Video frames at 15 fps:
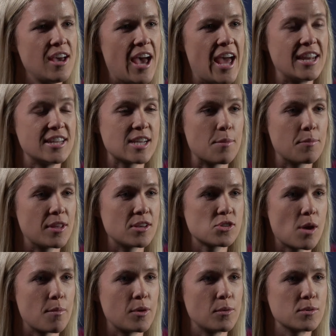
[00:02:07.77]
anytime they
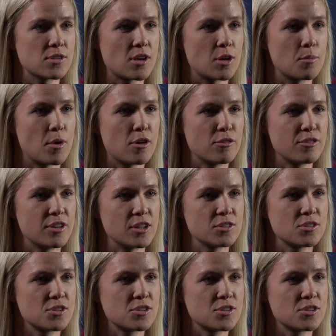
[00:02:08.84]
saw me was on a ball field.